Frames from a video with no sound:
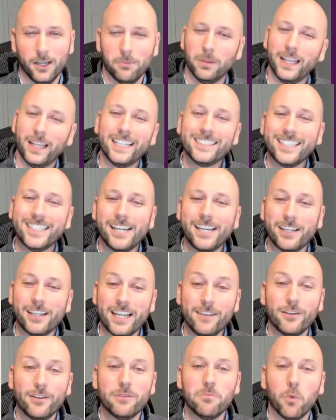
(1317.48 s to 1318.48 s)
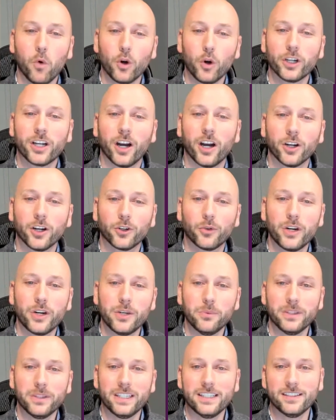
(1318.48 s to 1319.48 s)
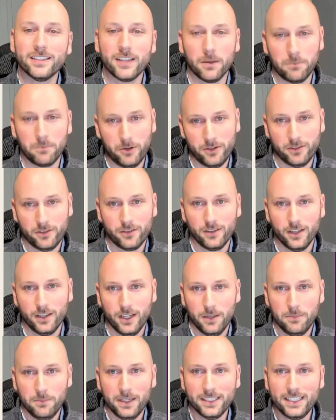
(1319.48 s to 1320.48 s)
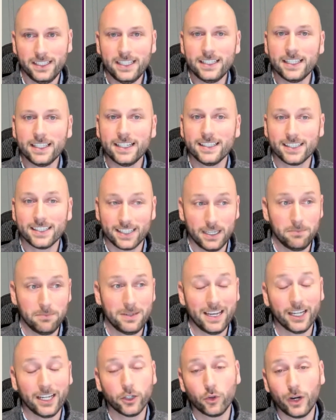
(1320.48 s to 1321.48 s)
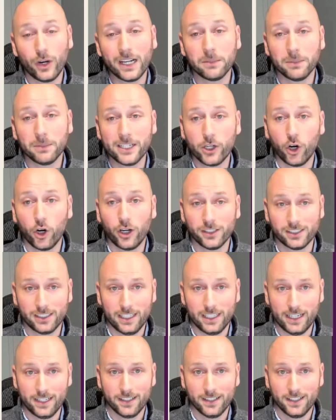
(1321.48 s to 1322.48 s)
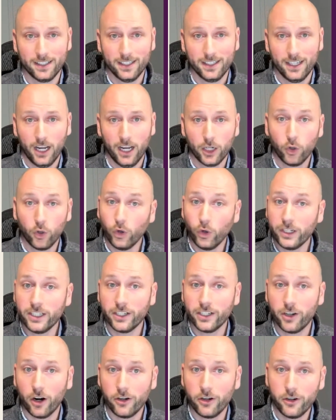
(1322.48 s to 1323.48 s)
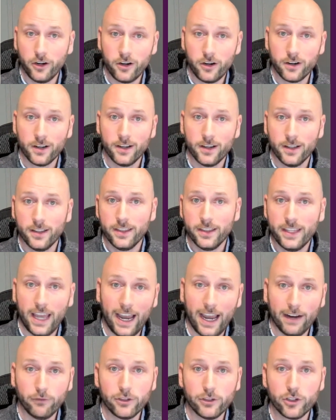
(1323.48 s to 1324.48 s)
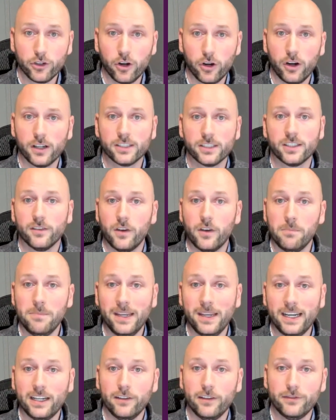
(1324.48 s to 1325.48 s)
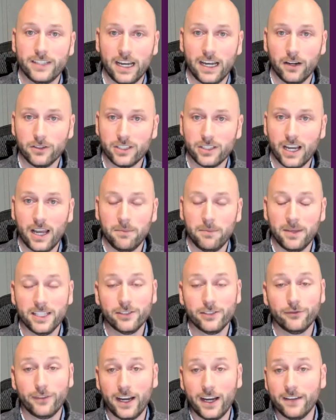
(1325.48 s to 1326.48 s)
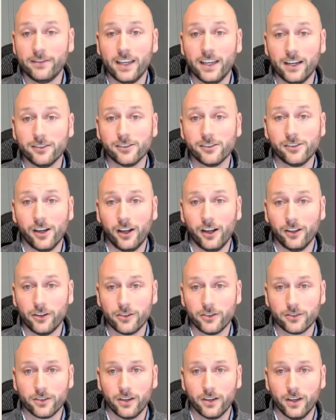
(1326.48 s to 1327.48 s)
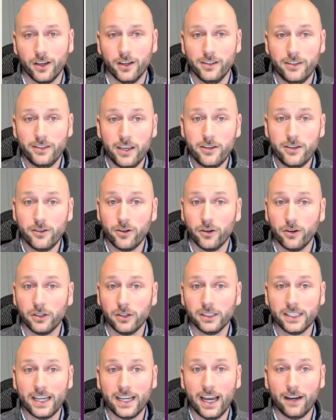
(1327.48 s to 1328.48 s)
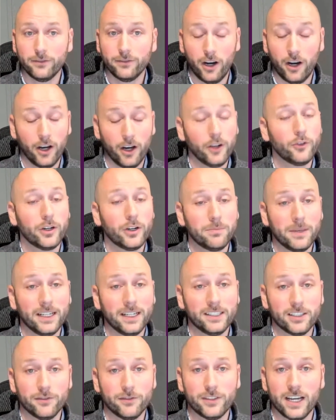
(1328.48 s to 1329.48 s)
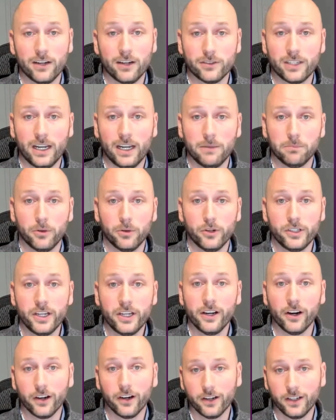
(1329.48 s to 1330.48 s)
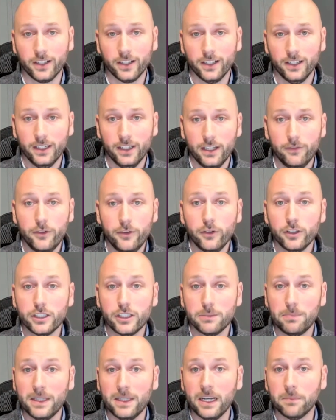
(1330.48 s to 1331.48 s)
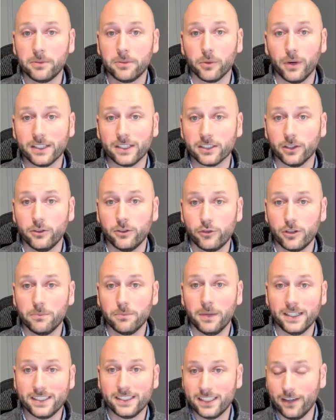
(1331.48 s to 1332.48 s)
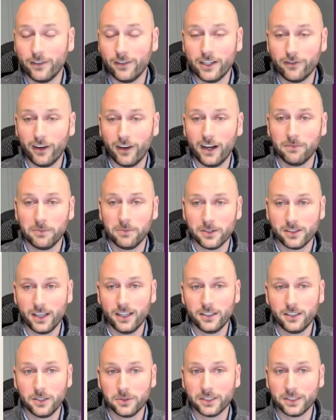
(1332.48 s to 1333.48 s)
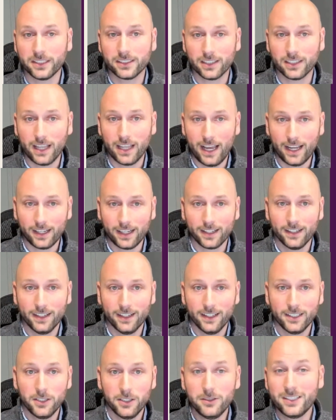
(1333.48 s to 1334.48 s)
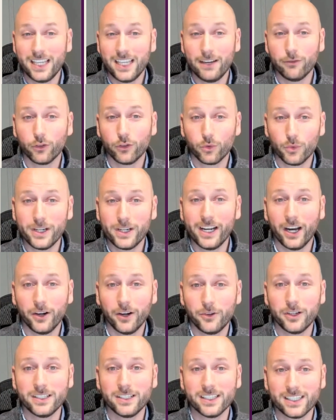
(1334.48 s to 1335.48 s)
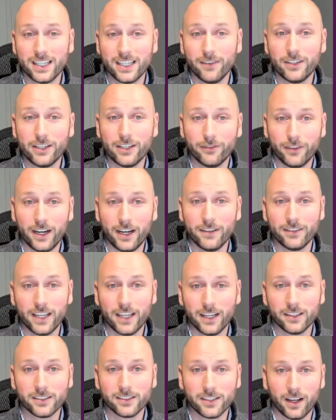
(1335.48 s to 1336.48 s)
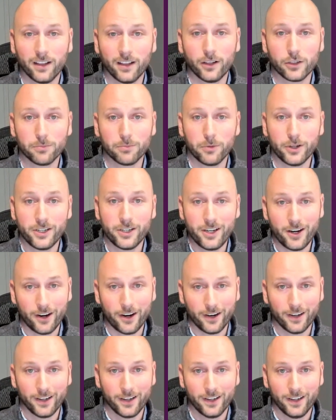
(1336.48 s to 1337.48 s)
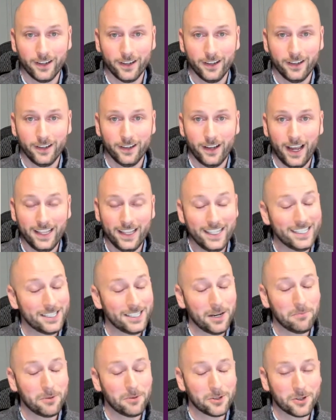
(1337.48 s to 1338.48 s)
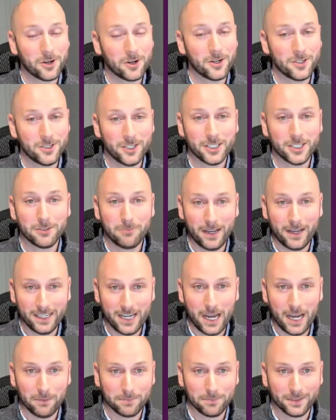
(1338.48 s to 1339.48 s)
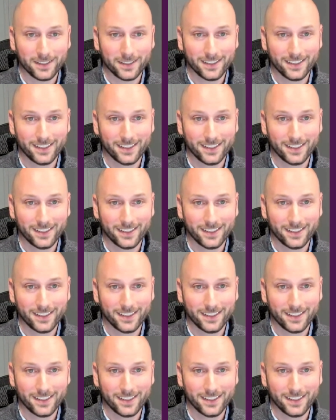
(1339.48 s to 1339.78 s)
But let's get even more concrete with these numbers, because incidents can be incredibly costly. According to Gartner, the average cost of a minute of downtime is $5,000. Say you currently have 100 minutes of downtime per year. If you could speed up your resolution by 75% using Slack, you'd save $375,000 per year. And these numbers aren't just made up.